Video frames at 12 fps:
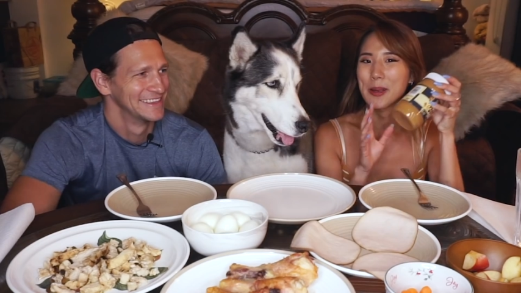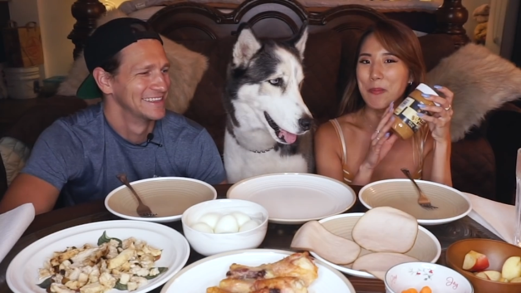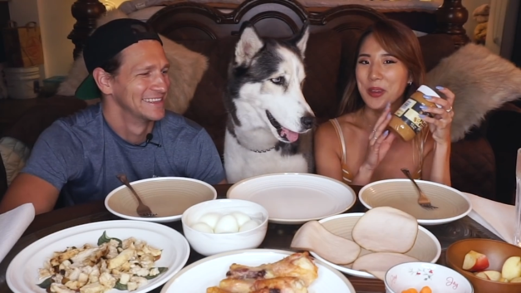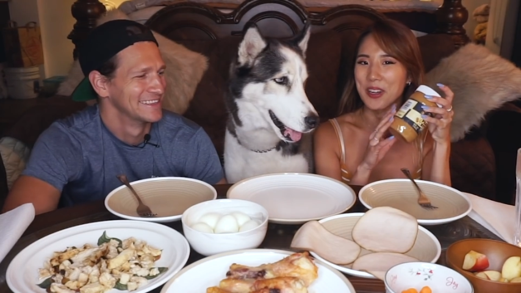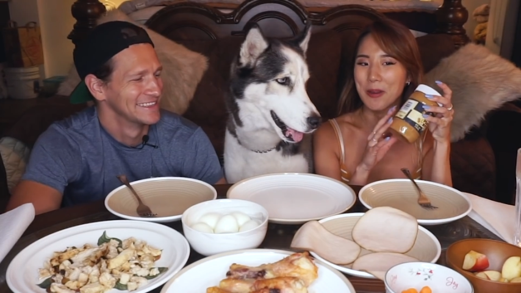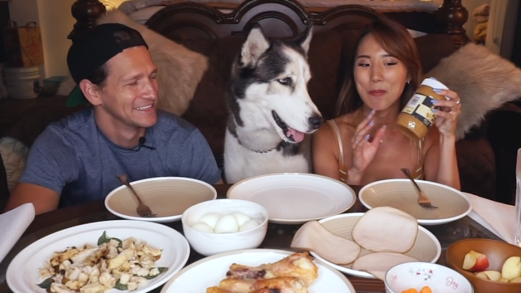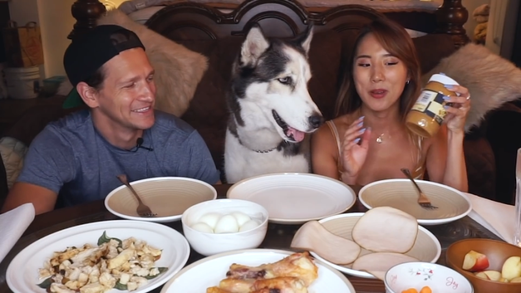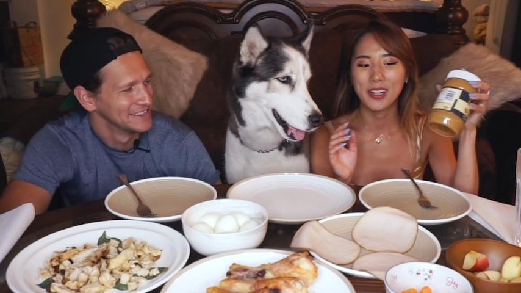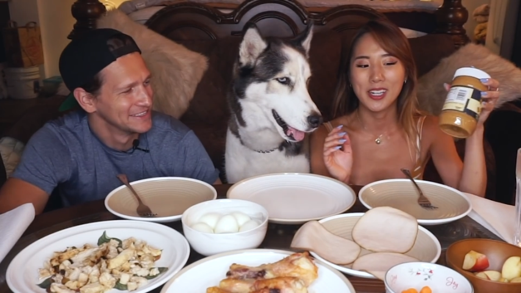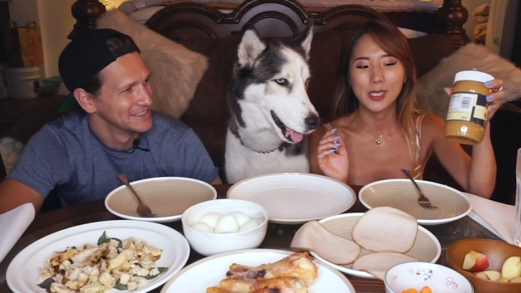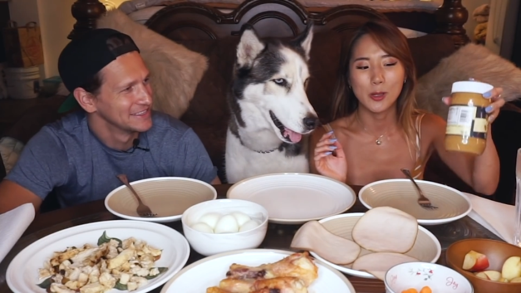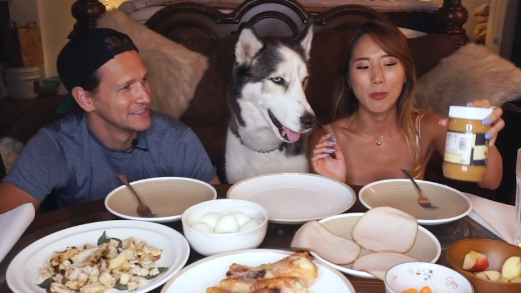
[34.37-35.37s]
Speaker 1: brought some
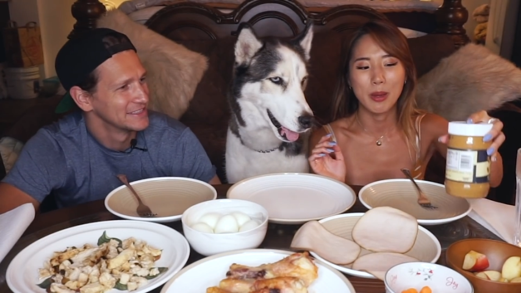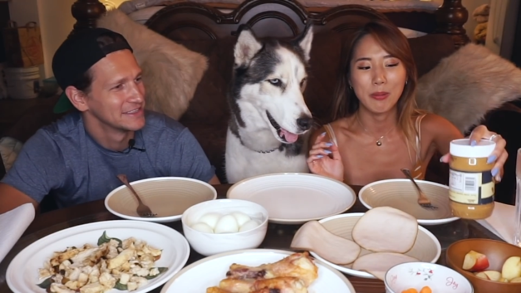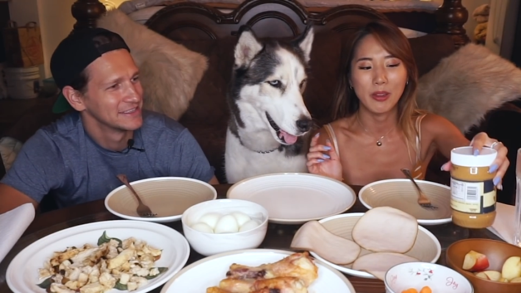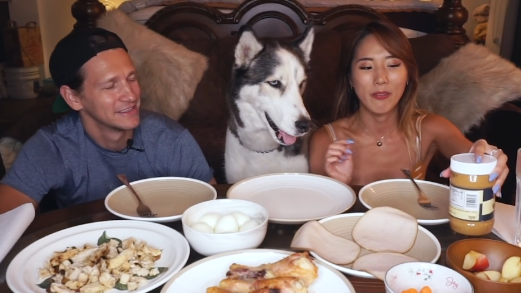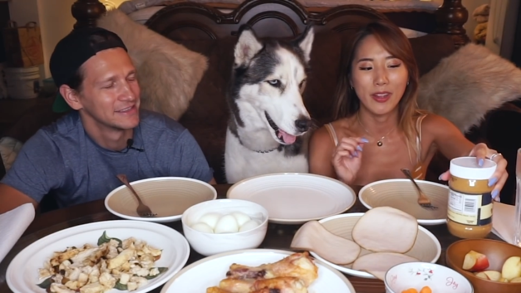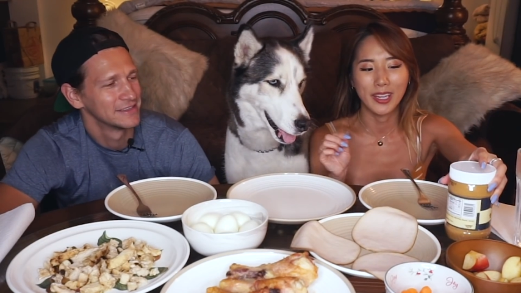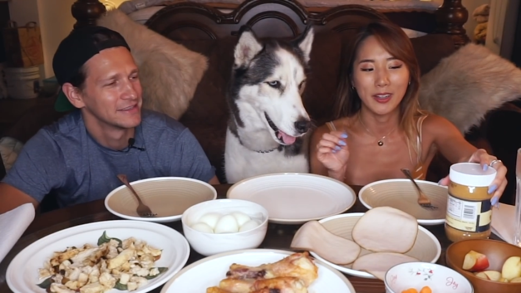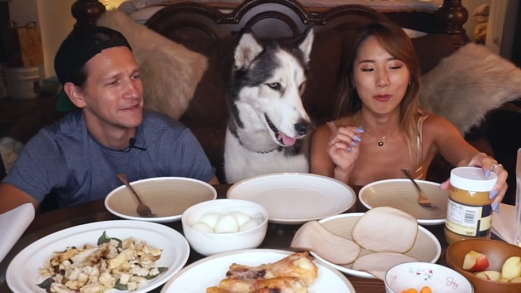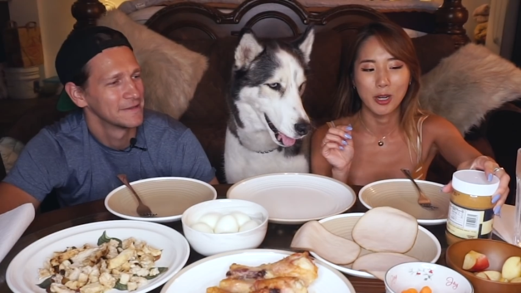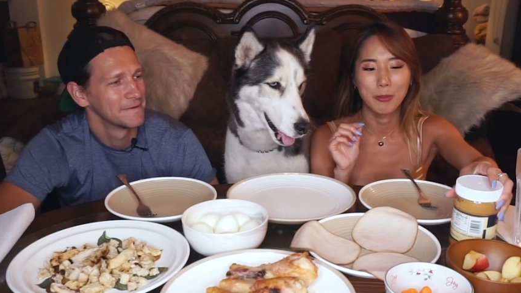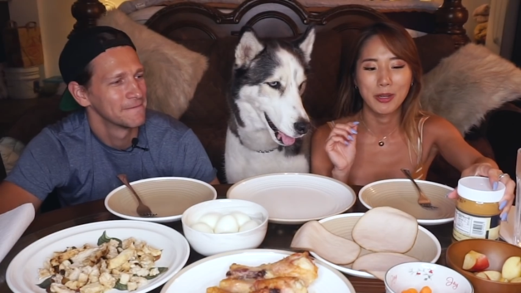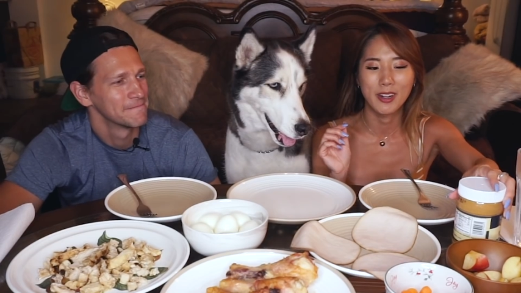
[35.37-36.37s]
peanut butter, so maybe if I
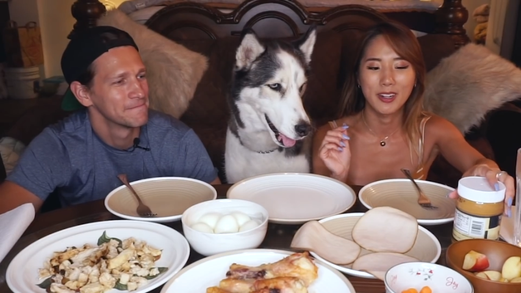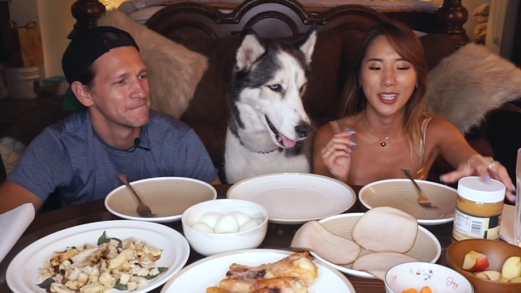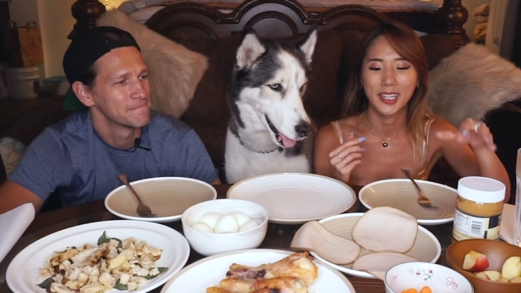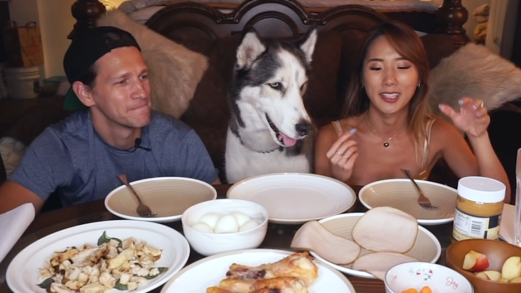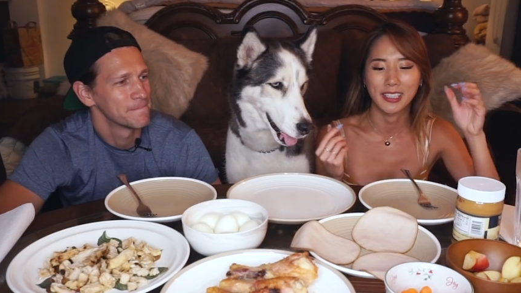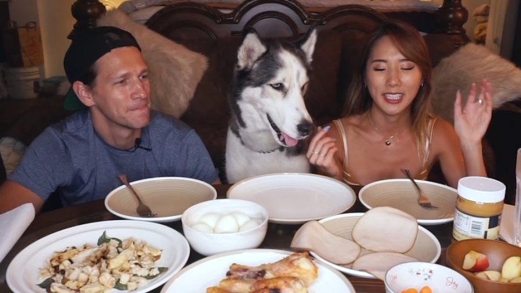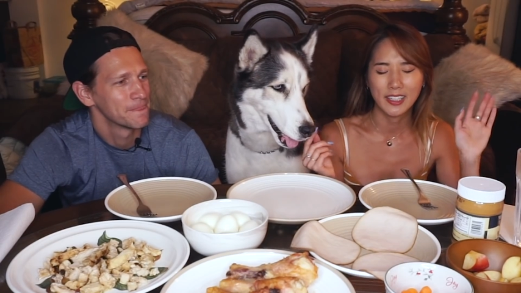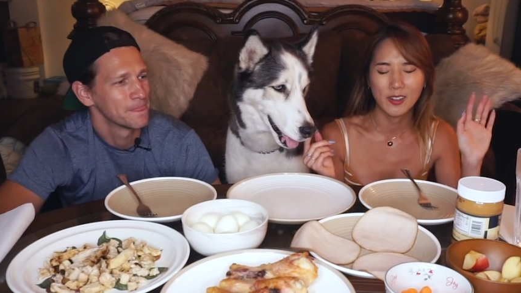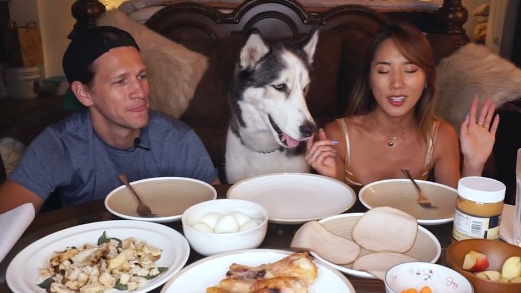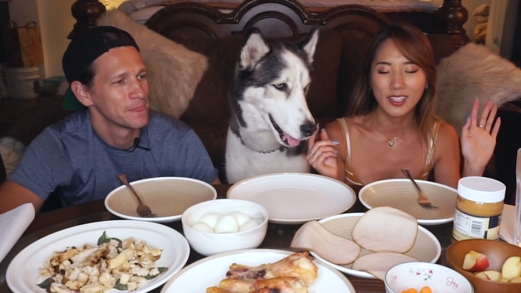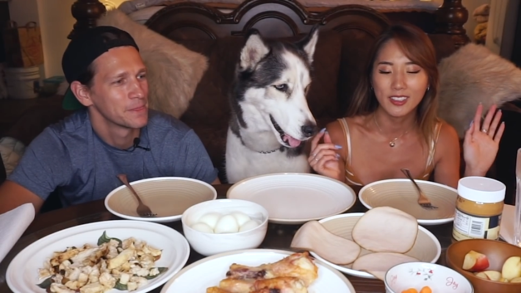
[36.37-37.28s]
can rub it on it, he'll eat a